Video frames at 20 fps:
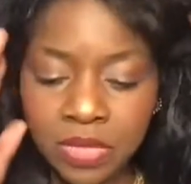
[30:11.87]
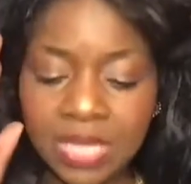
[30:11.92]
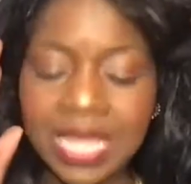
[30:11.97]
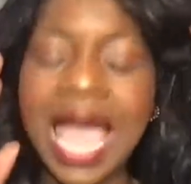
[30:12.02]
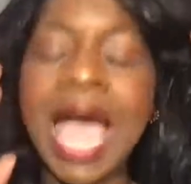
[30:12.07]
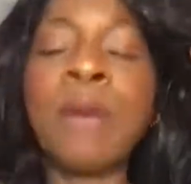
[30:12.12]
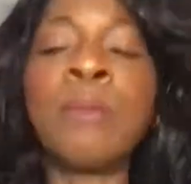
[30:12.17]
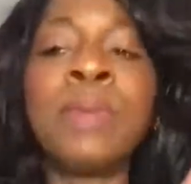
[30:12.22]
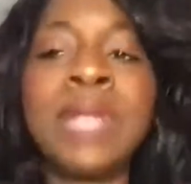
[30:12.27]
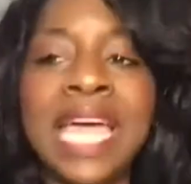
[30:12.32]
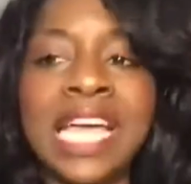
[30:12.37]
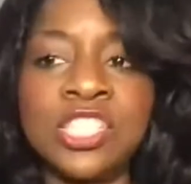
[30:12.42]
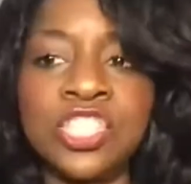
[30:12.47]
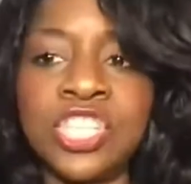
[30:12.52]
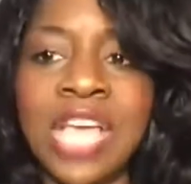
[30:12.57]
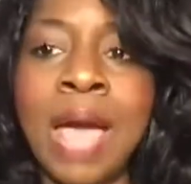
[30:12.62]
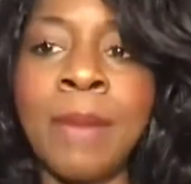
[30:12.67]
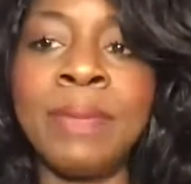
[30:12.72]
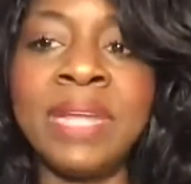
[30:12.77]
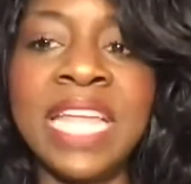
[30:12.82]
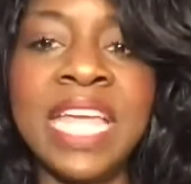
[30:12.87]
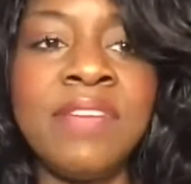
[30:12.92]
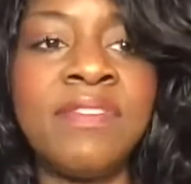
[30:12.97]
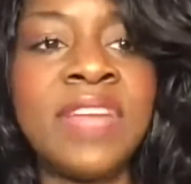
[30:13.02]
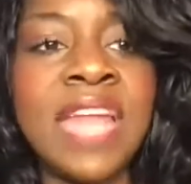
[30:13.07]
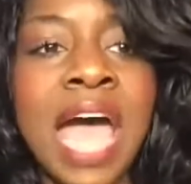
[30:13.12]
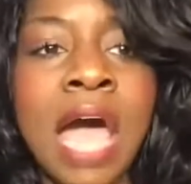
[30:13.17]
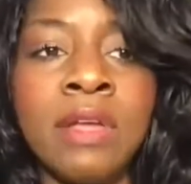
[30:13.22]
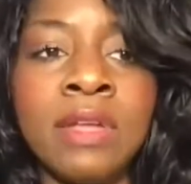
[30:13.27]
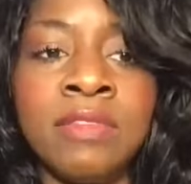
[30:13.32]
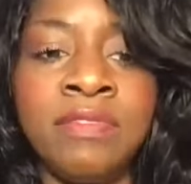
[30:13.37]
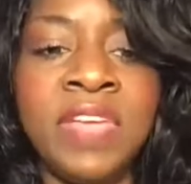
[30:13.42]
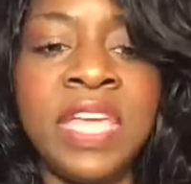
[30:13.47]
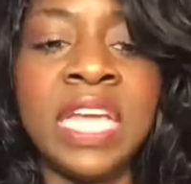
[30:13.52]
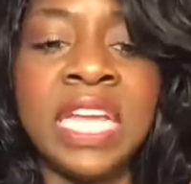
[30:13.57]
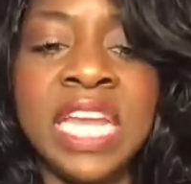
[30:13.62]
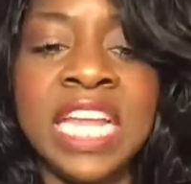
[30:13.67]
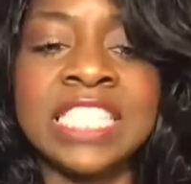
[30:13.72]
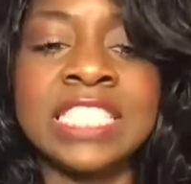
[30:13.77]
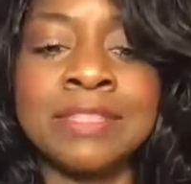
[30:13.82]
God bless you. I believe in all the
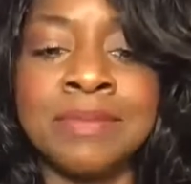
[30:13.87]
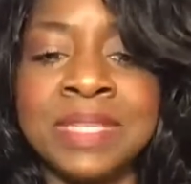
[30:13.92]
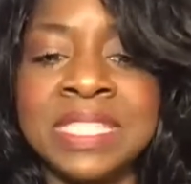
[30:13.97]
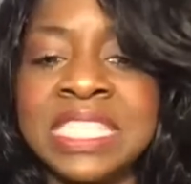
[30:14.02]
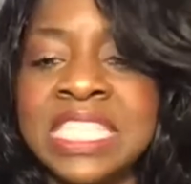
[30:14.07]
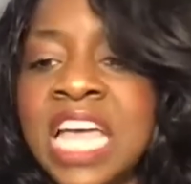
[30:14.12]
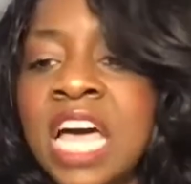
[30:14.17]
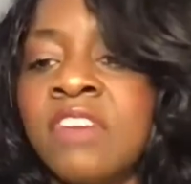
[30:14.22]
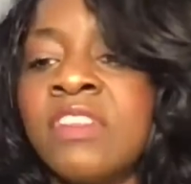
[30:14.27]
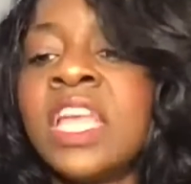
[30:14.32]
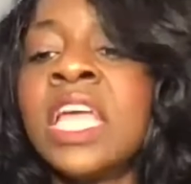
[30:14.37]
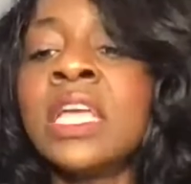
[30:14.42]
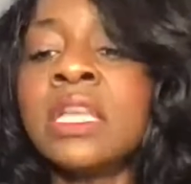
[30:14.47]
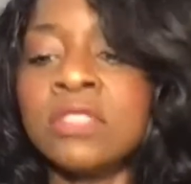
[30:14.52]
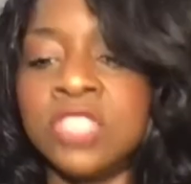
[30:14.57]
veganism and stuff.